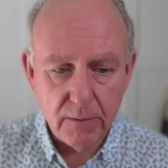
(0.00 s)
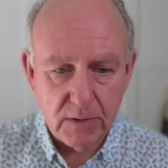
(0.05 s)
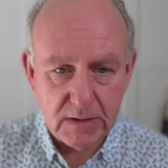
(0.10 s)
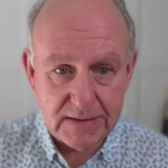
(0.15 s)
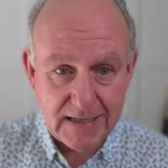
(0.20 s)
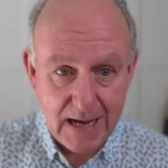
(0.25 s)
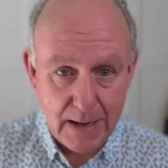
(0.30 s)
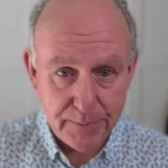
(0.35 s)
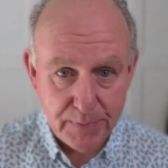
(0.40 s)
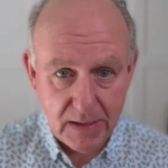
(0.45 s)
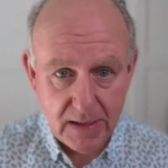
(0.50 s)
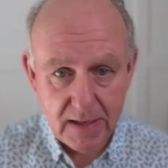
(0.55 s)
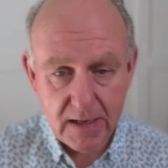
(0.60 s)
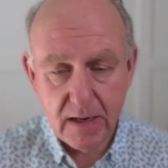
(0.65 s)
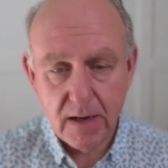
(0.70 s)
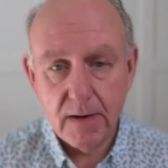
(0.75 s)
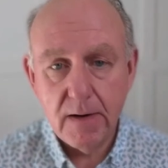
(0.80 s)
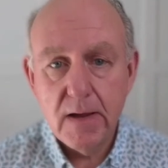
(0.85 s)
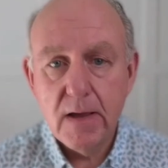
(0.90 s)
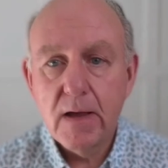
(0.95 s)
happening
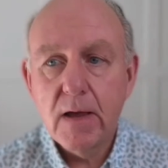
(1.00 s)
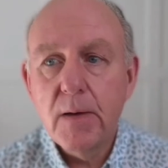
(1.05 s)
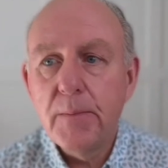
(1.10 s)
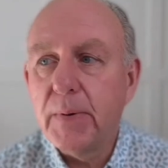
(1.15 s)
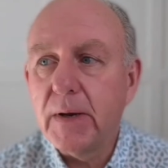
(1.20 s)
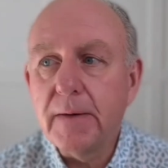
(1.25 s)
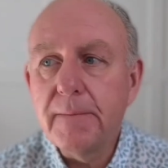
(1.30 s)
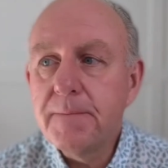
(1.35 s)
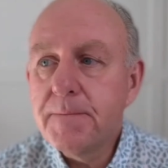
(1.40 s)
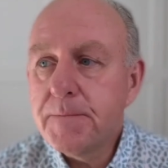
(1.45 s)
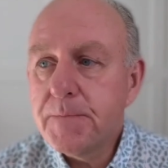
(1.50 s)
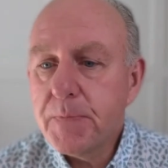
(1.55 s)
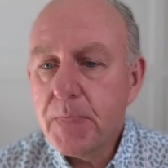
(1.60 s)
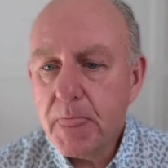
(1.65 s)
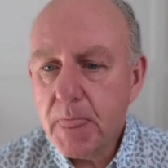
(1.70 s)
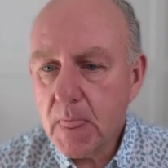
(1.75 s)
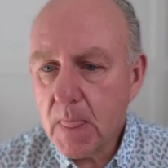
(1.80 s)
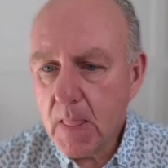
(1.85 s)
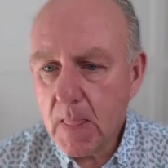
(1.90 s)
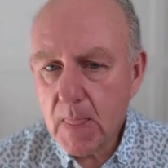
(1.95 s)
here. But
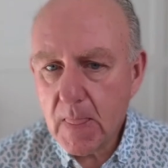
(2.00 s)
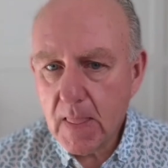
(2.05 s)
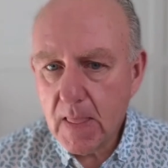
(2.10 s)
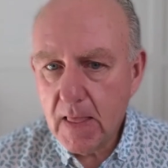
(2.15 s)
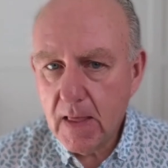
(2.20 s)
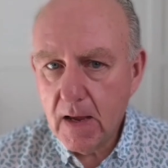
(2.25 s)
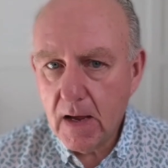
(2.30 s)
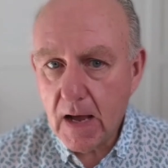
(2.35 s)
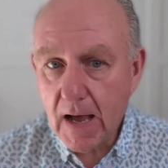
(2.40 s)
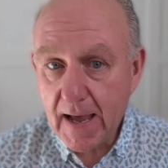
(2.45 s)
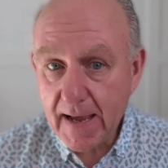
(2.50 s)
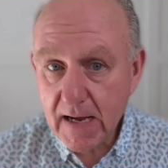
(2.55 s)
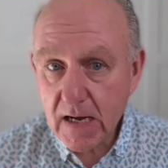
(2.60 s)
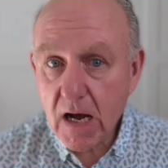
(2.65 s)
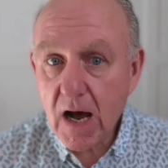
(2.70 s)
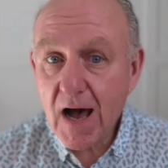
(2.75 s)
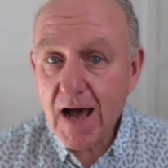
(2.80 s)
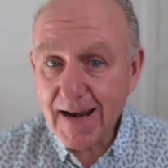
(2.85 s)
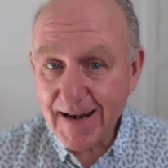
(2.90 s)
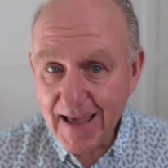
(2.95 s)
I
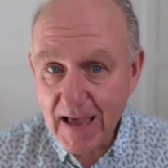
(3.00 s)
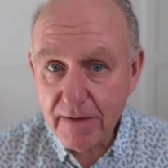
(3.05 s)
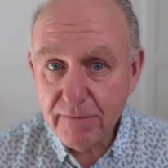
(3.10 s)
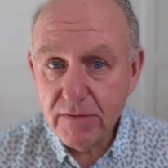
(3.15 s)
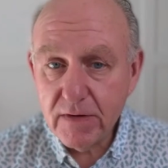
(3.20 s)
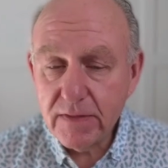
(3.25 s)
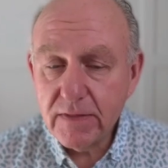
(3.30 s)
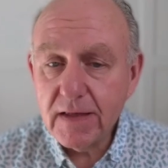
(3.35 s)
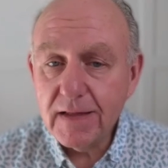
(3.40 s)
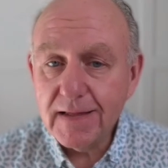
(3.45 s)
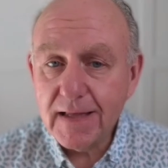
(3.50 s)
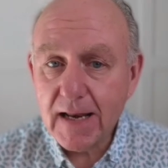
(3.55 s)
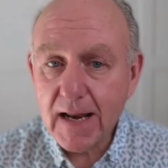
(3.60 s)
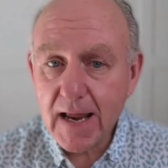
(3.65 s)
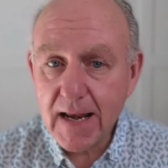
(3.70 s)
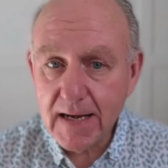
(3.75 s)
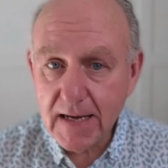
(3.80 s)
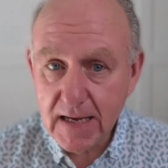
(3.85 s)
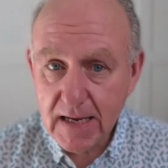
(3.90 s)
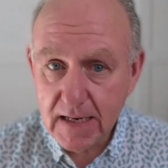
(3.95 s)
got everything that I
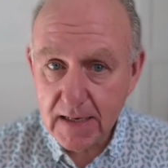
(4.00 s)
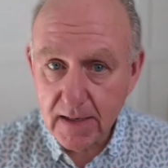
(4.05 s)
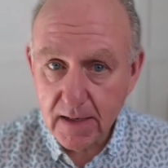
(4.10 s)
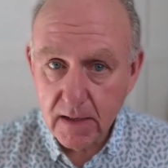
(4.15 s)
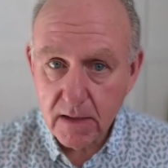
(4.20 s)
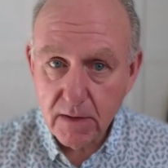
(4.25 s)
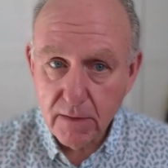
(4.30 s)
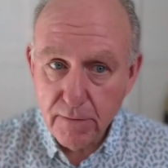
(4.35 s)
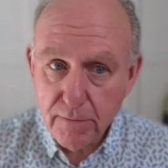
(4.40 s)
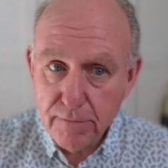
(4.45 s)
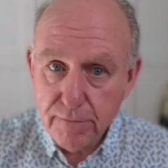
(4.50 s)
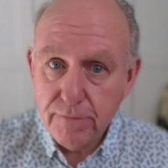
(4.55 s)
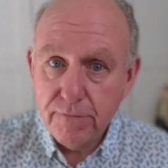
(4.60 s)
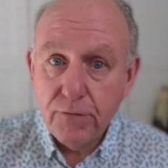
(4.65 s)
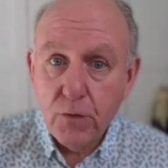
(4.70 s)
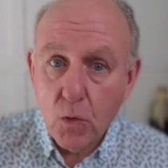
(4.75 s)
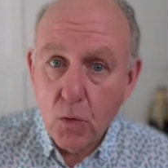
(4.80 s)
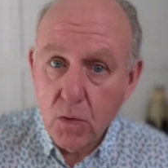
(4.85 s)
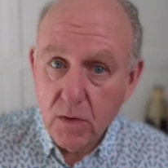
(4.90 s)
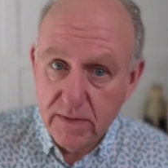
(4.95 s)
needed
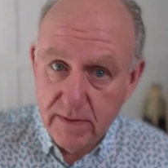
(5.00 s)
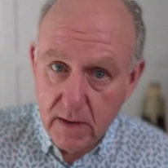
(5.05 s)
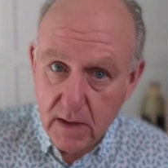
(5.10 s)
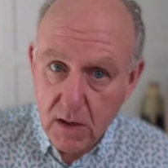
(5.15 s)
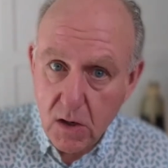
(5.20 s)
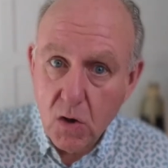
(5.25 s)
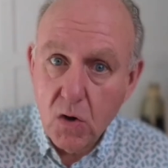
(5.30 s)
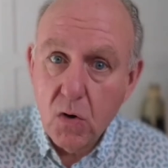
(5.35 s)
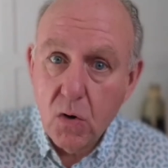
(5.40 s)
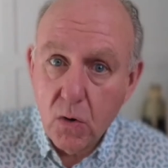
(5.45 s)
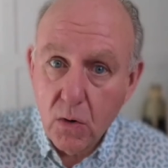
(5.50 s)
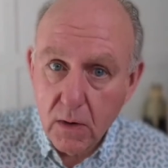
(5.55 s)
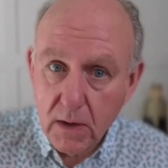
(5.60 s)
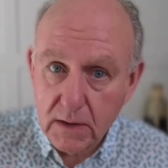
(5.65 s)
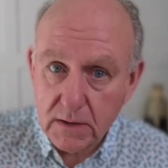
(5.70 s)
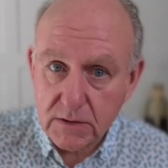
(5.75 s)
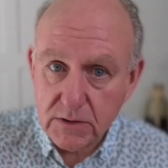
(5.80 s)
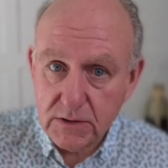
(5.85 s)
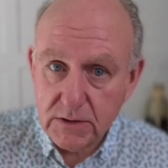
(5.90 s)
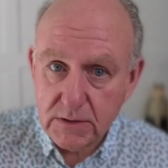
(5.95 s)
for the
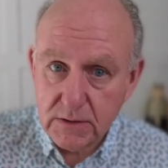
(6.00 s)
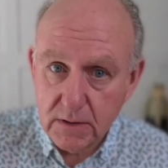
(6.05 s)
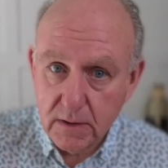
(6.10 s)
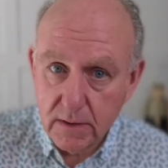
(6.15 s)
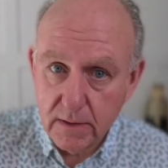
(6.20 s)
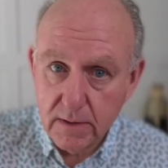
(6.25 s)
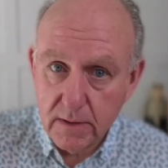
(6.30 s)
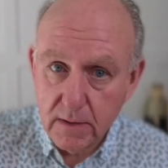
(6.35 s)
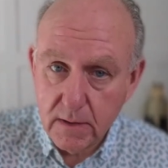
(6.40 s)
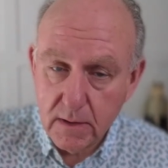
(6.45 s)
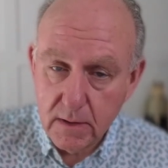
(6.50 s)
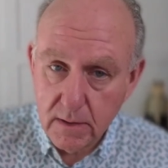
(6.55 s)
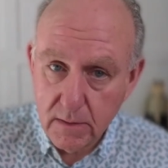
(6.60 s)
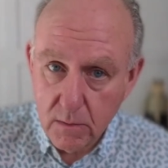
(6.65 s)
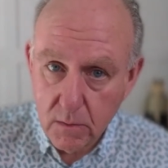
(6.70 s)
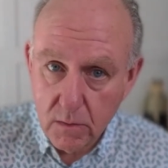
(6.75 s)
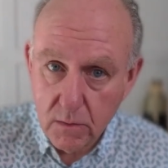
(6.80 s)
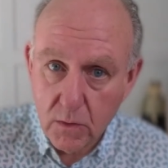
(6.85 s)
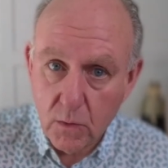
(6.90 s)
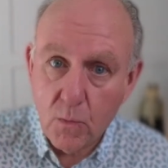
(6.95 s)
course,
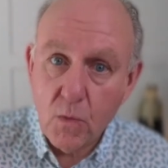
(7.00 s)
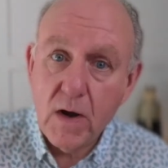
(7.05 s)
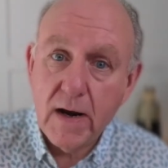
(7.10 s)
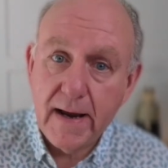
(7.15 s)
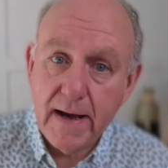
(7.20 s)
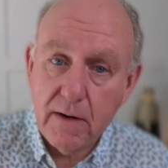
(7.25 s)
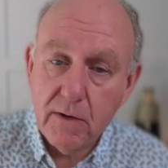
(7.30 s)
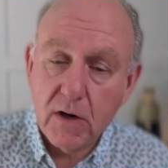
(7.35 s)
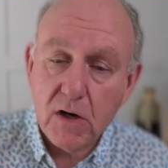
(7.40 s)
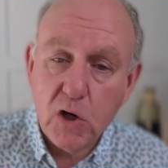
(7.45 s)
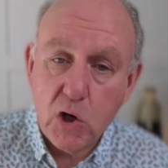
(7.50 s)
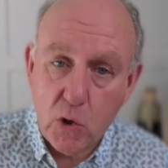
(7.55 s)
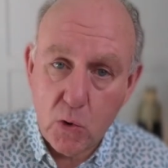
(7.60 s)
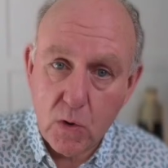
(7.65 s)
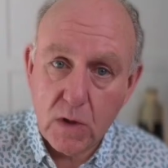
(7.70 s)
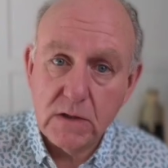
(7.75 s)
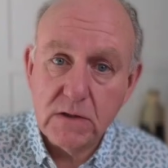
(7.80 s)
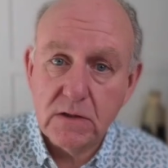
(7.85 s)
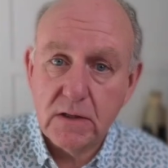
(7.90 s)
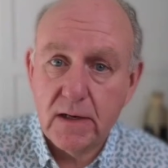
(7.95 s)
the 1-hour
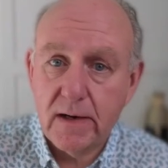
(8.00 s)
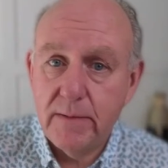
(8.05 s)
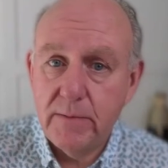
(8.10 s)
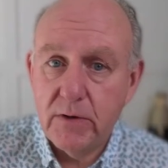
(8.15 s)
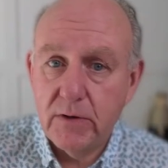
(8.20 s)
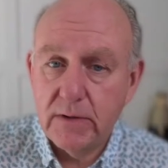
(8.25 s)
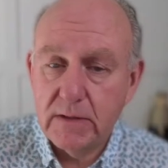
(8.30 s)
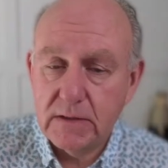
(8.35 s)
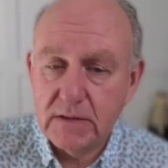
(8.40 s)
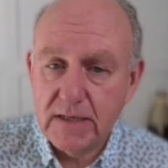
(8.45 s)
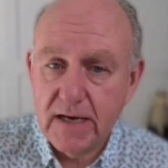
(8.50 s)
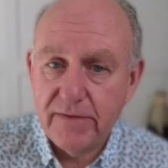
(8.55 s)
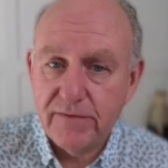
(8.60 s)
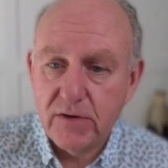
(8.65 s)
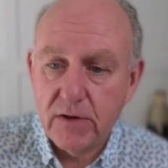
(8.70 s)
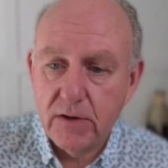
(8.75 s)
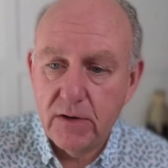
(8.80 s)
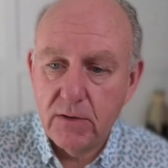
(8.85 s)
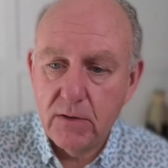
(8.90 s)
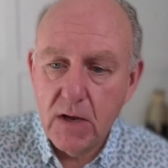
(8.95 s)
course that I'm doing this
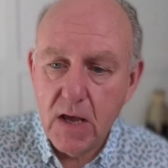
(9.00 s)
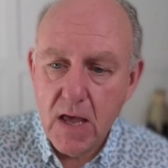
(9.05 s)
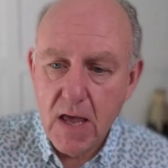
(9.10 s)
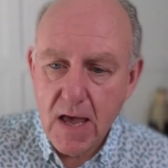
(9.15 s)
afternoon.